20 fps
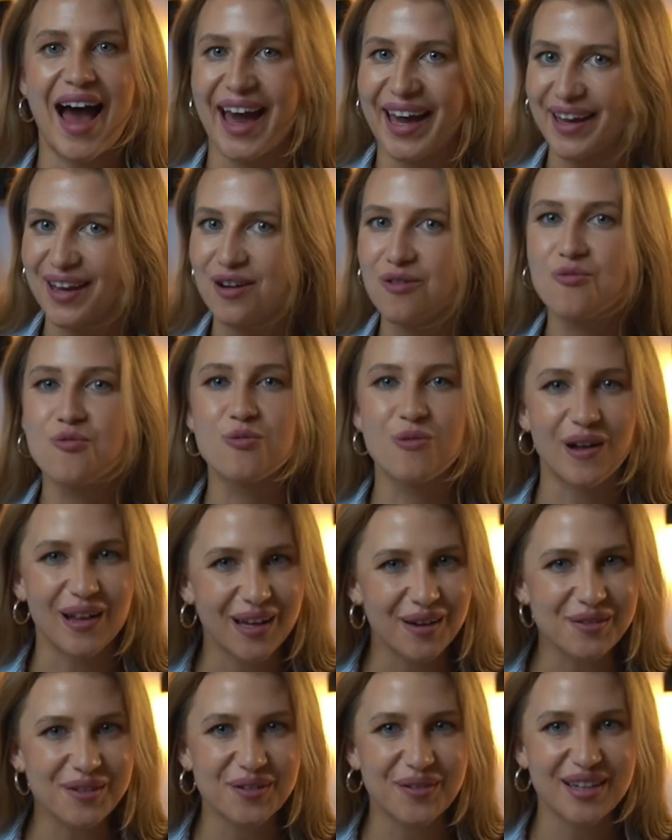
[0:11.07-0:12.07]
Hi,
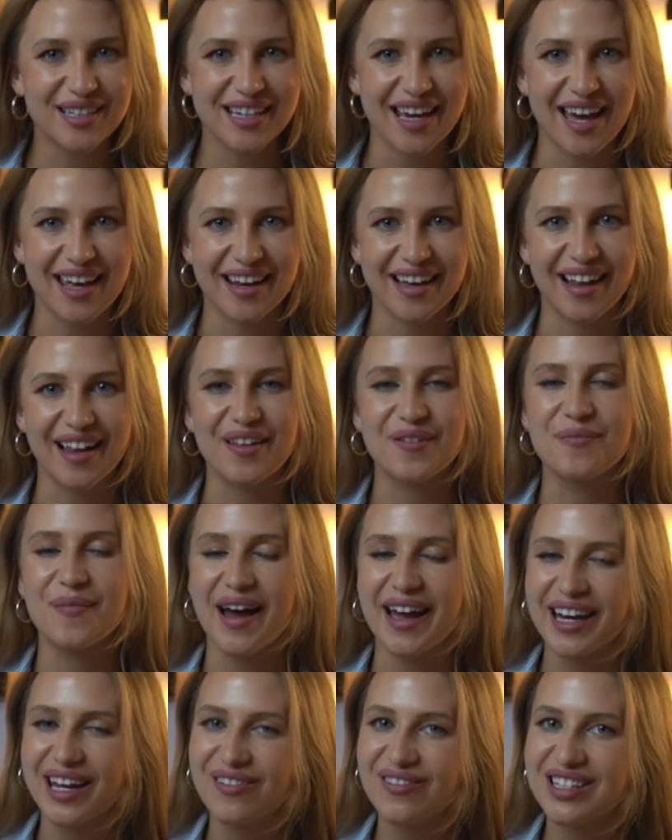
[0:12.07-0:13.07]
welcome to my channel.
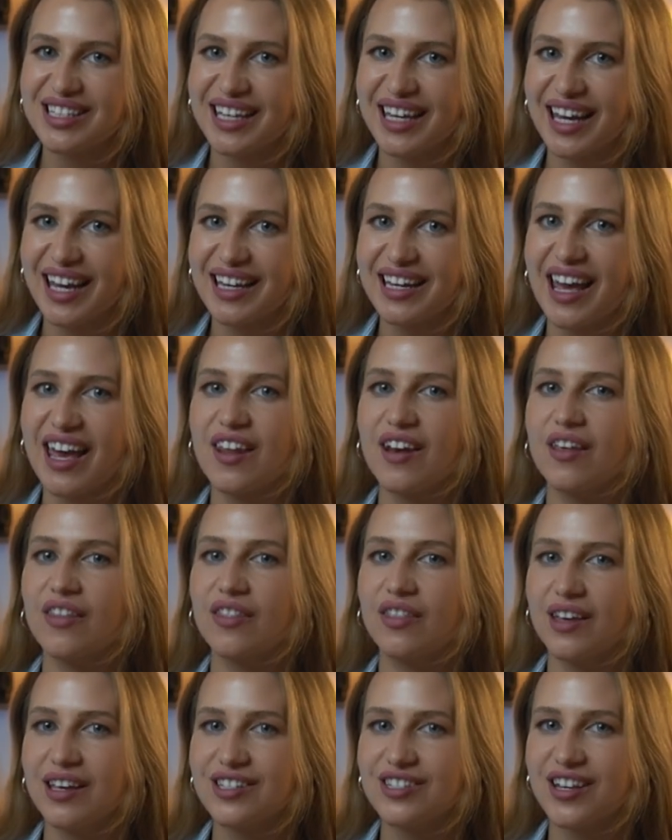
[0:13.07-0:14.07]
My name is Kate, and
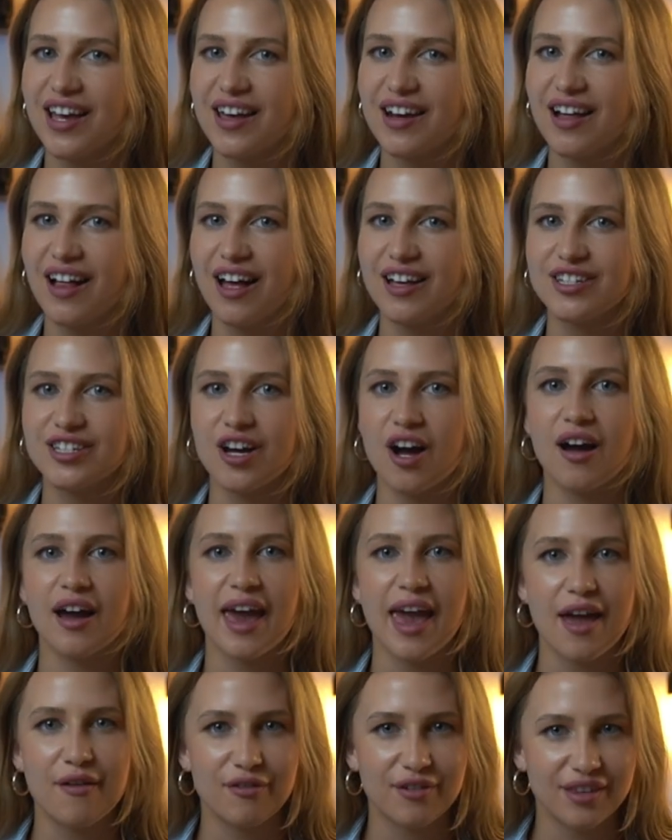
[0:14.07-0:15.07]
in this channel, I talk
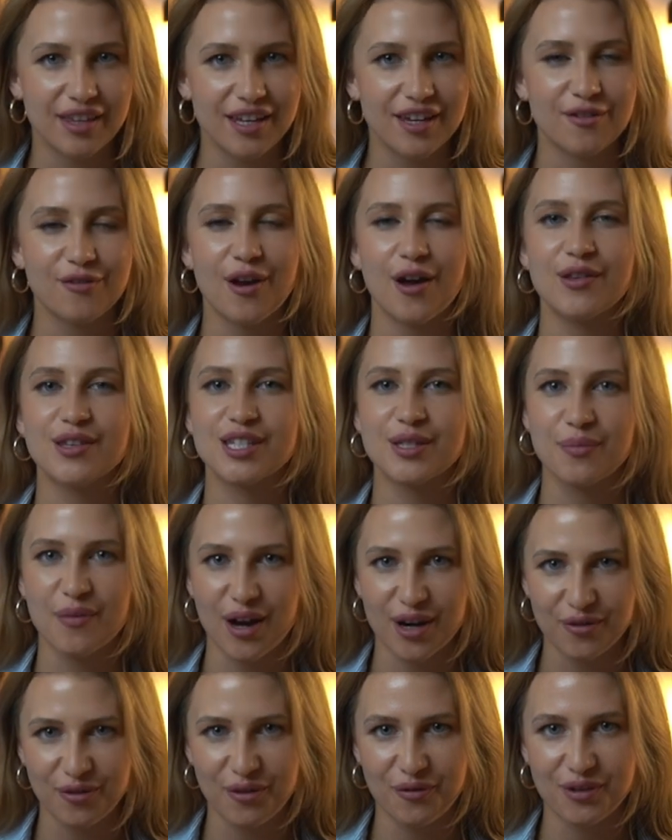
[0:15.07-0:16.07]
everything around
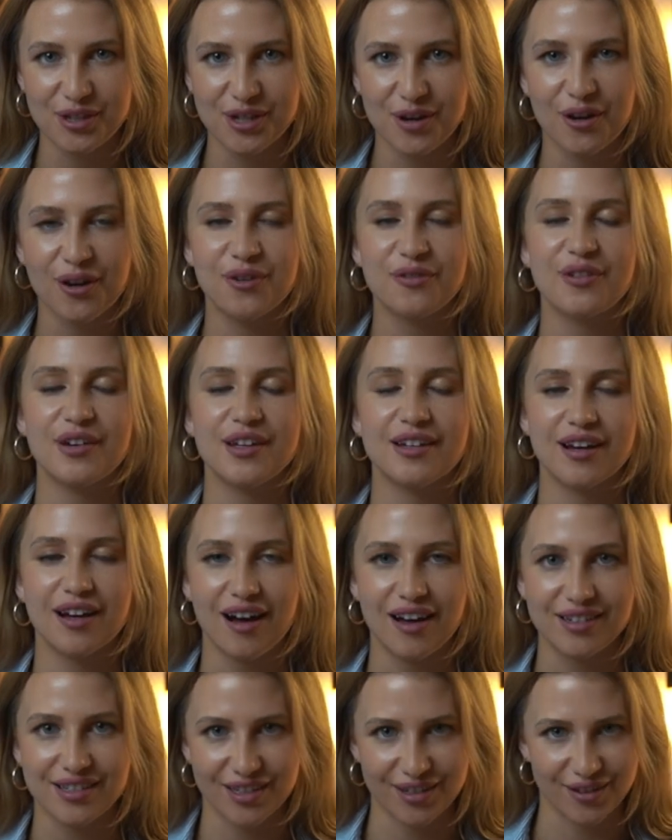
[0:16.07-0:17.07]
smartphone videography and
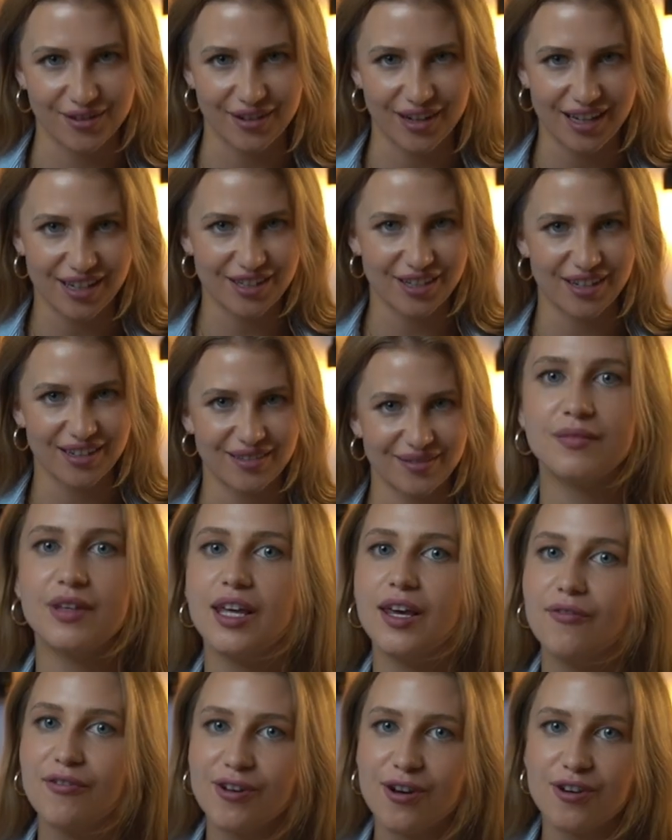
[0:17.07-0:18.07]
content creation.
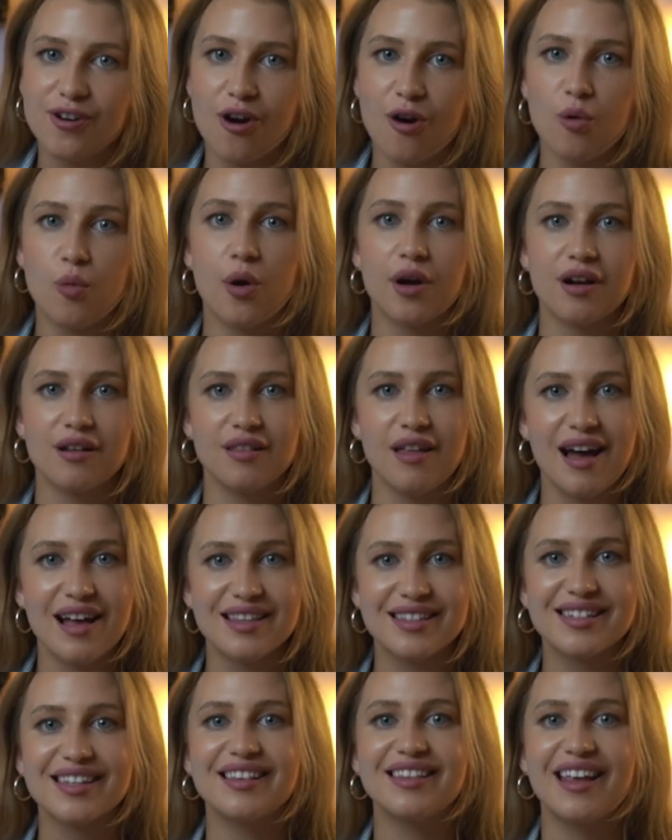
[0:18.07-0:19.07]
If you don't know what are
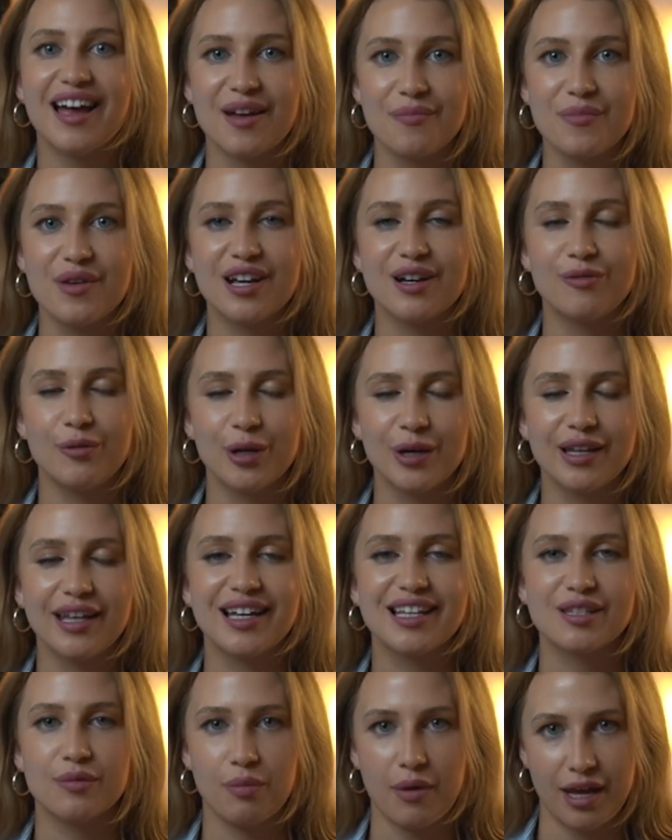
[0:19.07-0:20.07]
LUTs, let me quickly
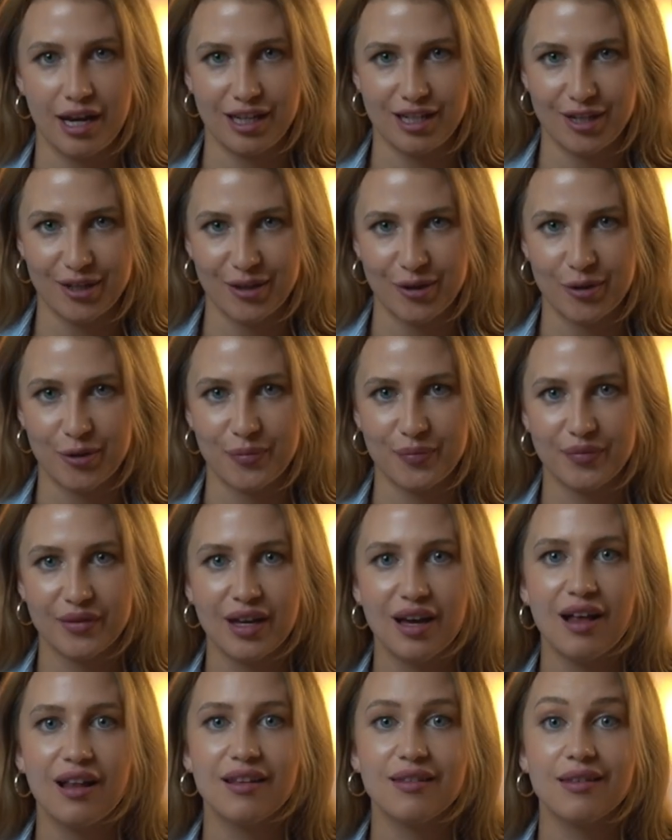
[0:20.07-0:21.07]
explain it to you.
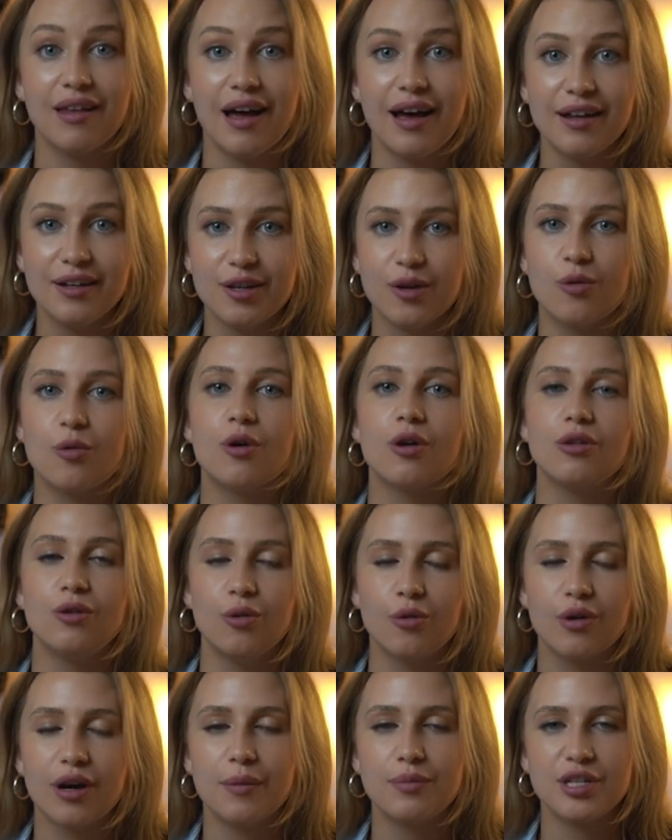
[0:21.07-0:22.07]
LUT, or
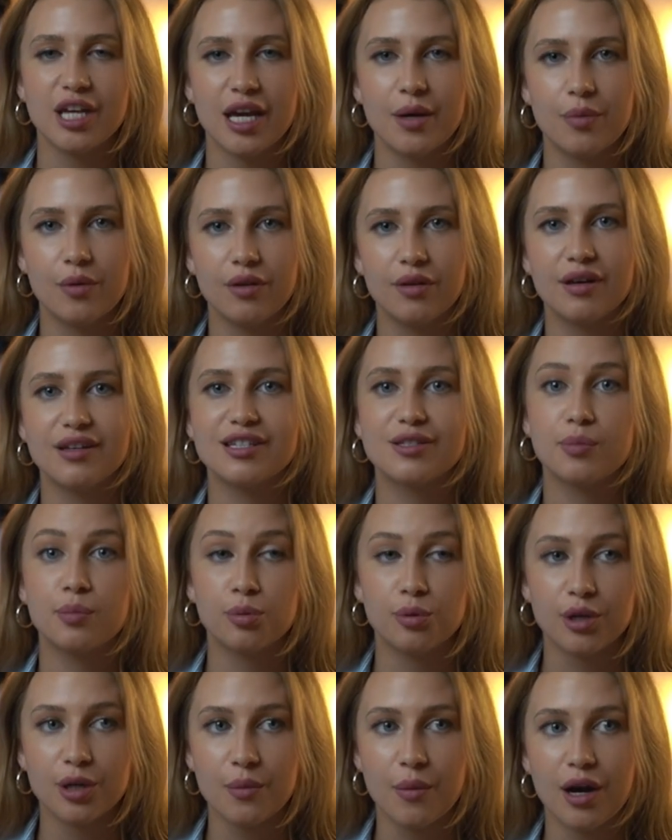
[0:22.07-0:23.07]
lookup table, is
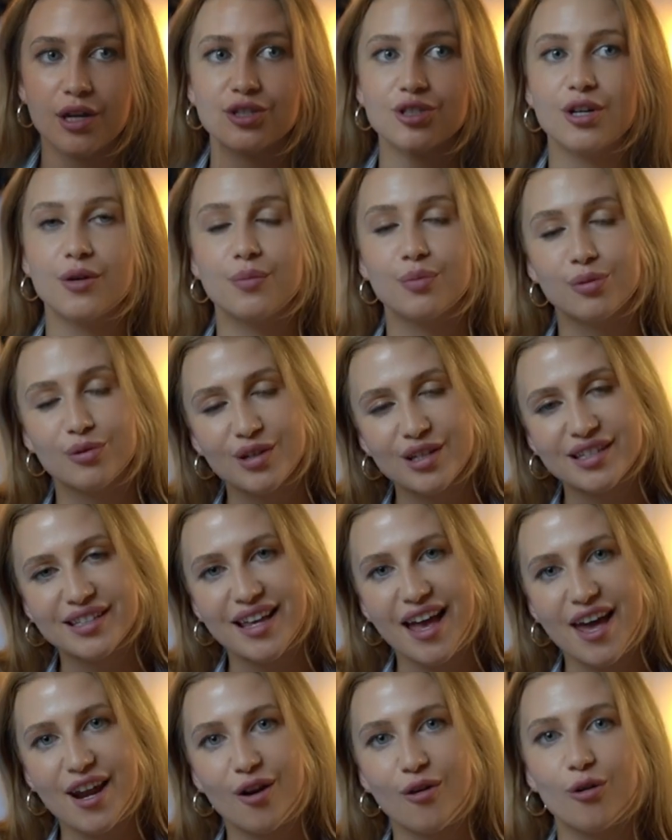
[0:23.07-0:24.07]
pretty much a
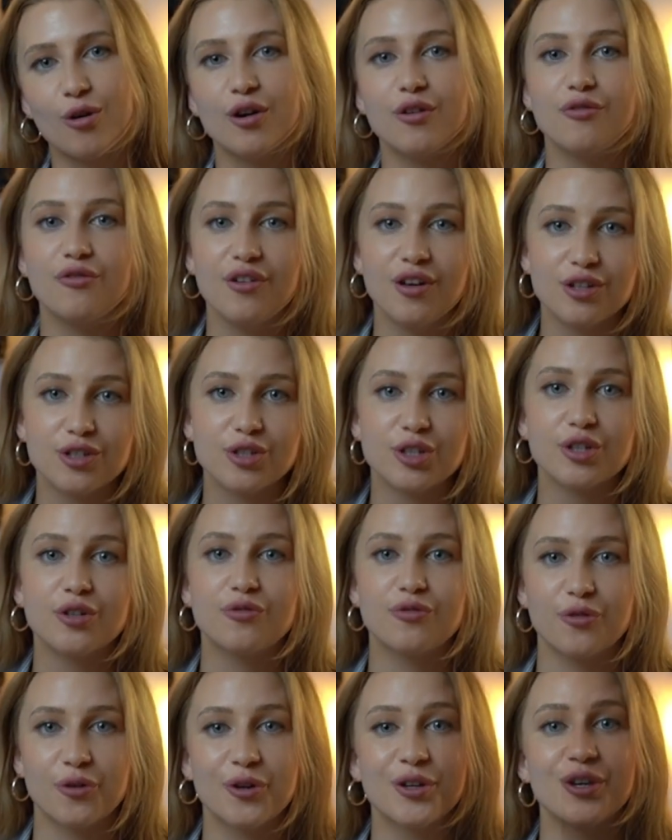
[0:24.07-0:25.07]
preset or a filter
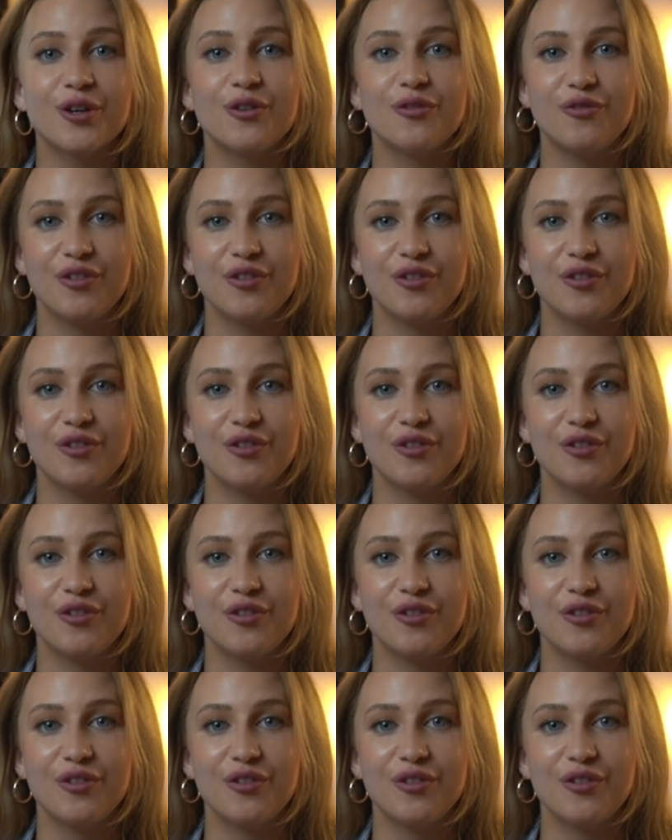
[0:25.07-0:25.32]
for your